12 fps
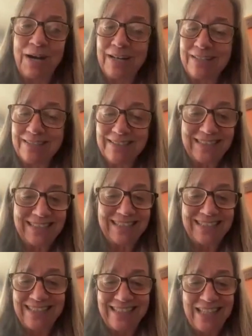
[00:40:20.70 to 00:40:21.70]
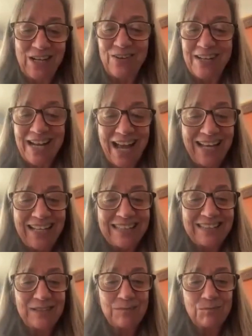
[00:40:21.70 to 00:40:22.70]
but they're not